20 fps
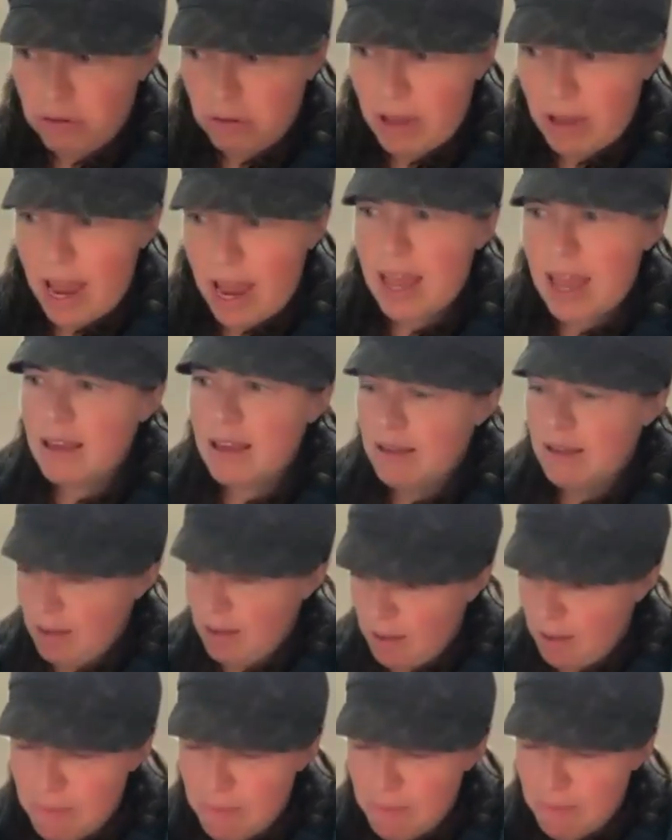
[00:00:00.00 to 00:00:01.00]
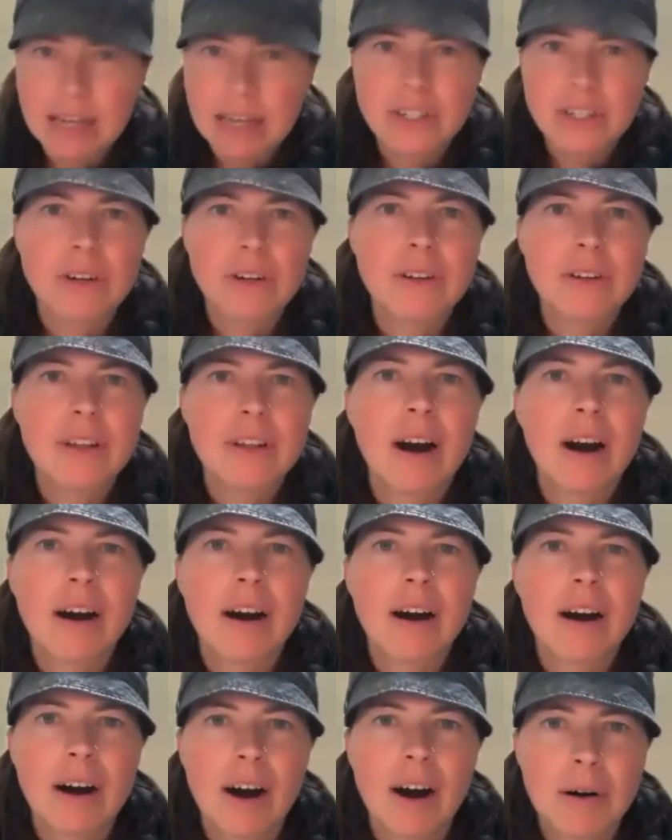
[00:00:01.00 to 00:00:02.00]
like make sure that
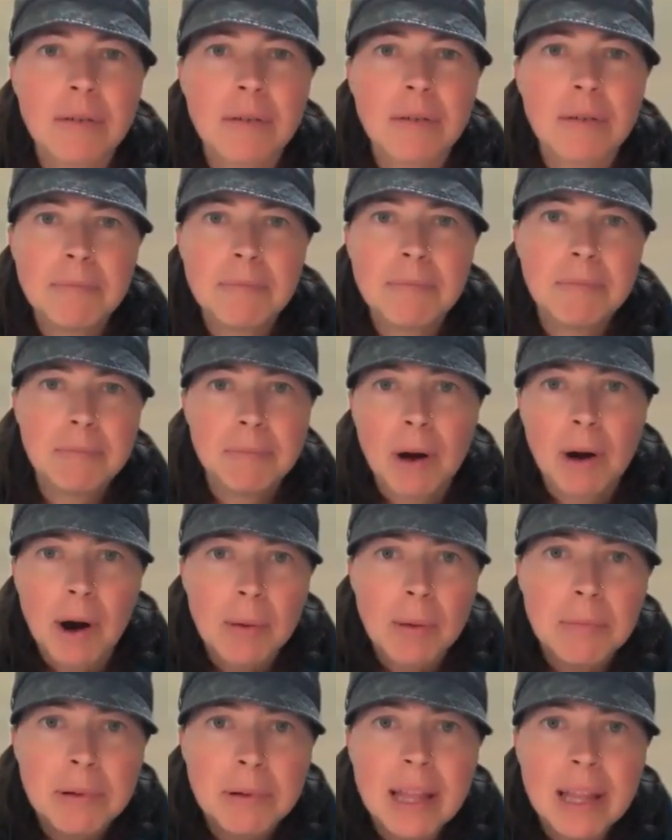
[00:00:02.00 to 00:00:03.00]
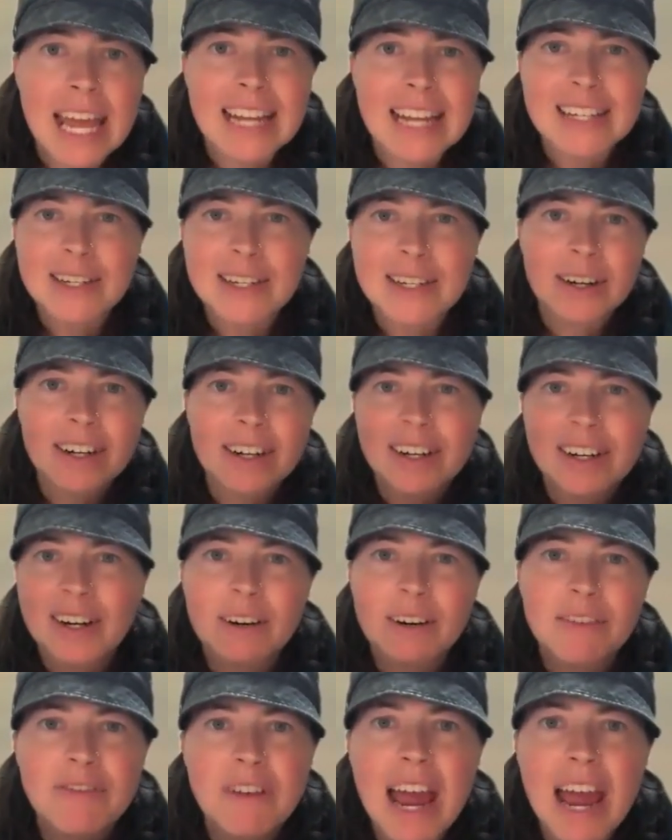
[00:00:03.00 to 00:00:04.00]
our plant,
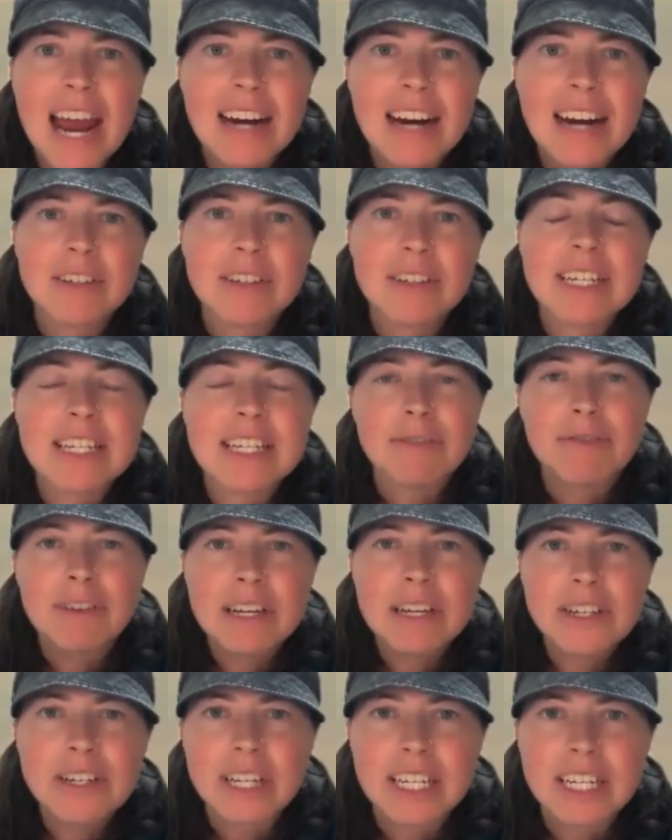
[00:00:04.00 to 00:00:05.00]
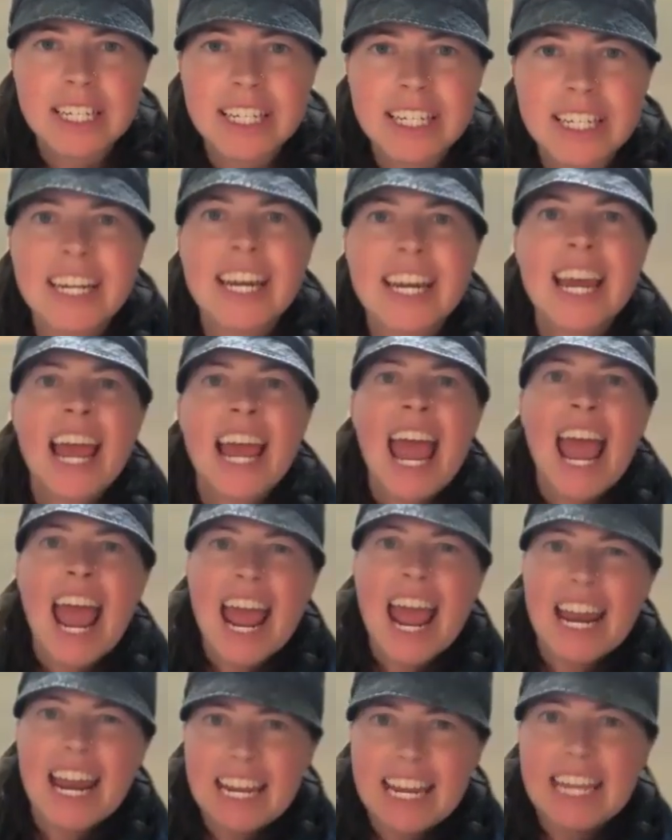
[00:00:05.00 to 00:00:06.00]
our factory is efficient
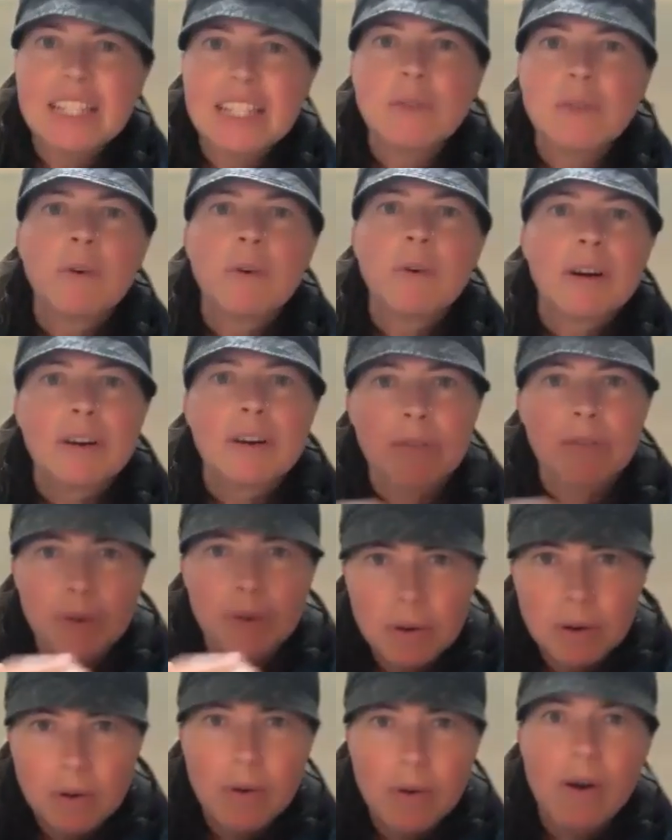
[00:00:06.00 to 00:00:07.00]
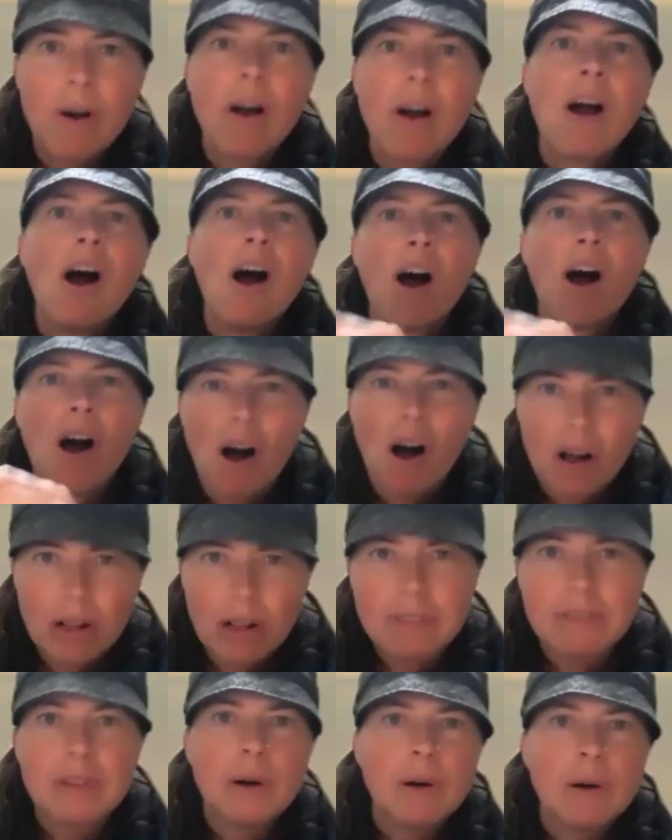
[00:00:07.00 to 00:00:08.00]
and it's worked through
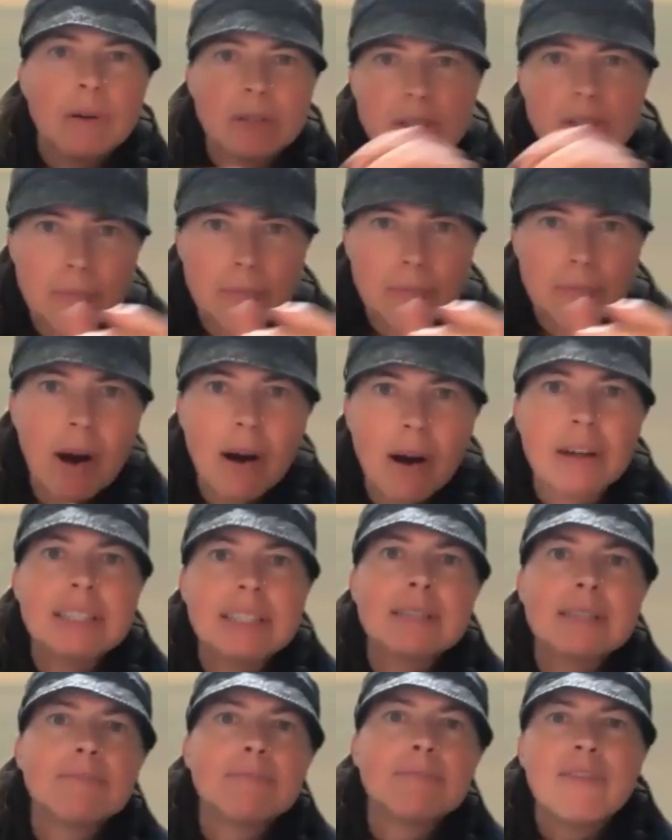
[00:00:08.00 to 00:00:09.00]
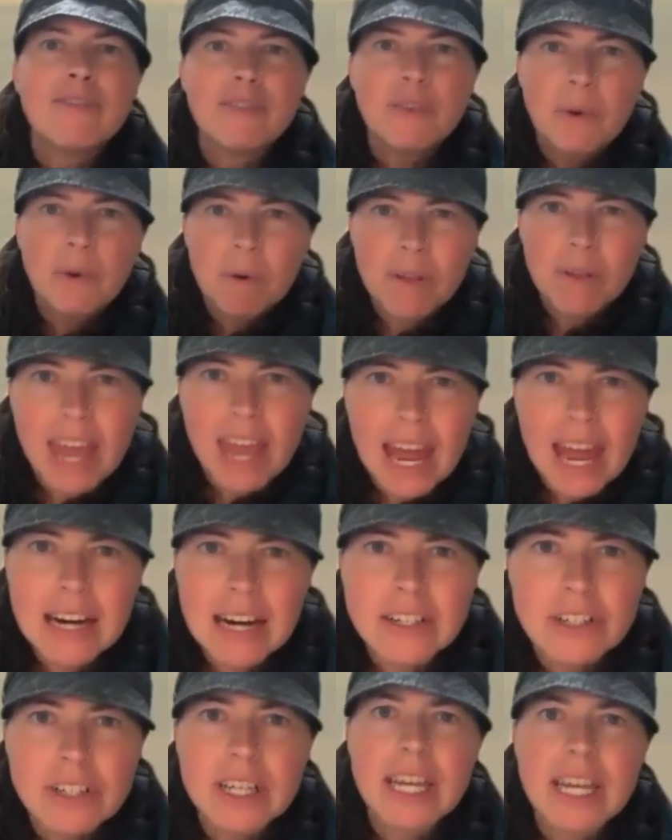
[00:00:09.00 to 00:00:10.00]
all of those parts before they
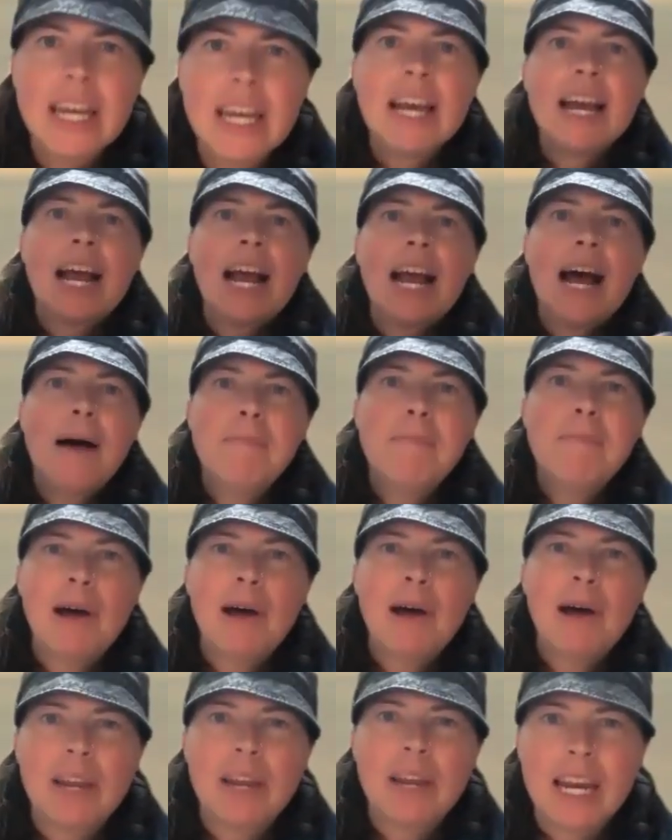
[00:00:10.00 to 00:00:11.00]
actually come out